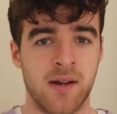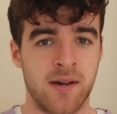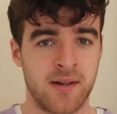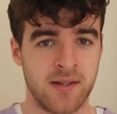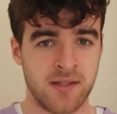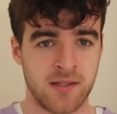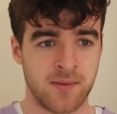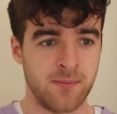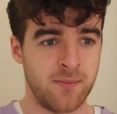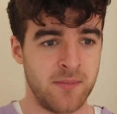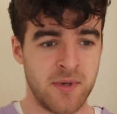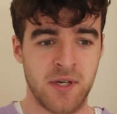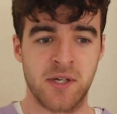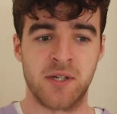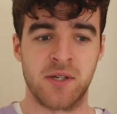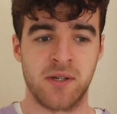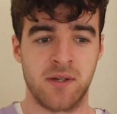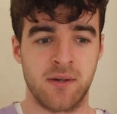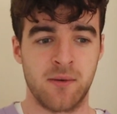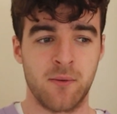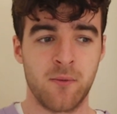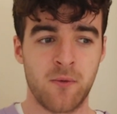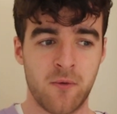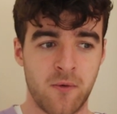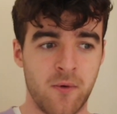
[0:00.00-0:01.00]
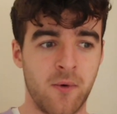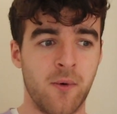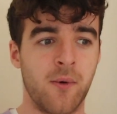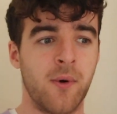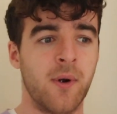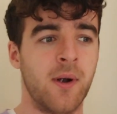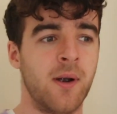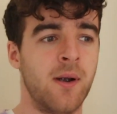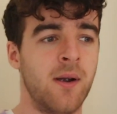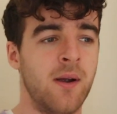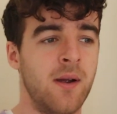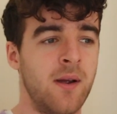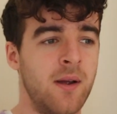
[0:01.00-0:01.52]
on his mission
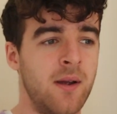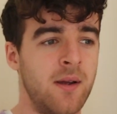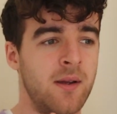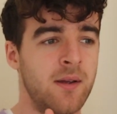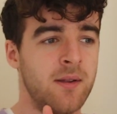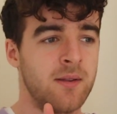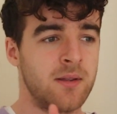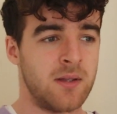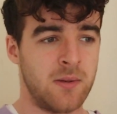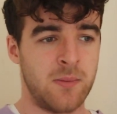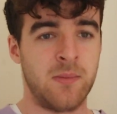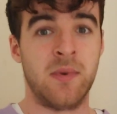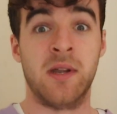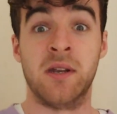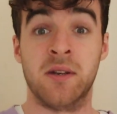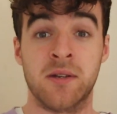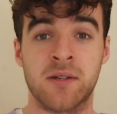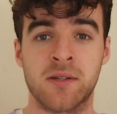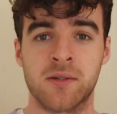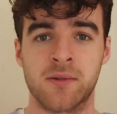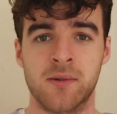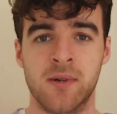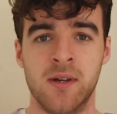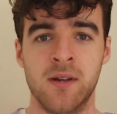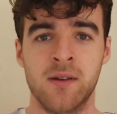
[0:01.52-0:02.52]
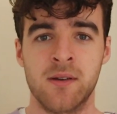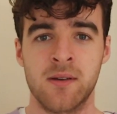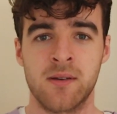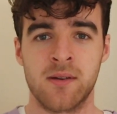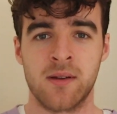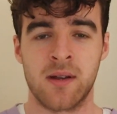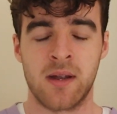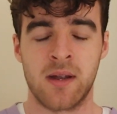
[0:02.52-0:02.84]
for the ministry.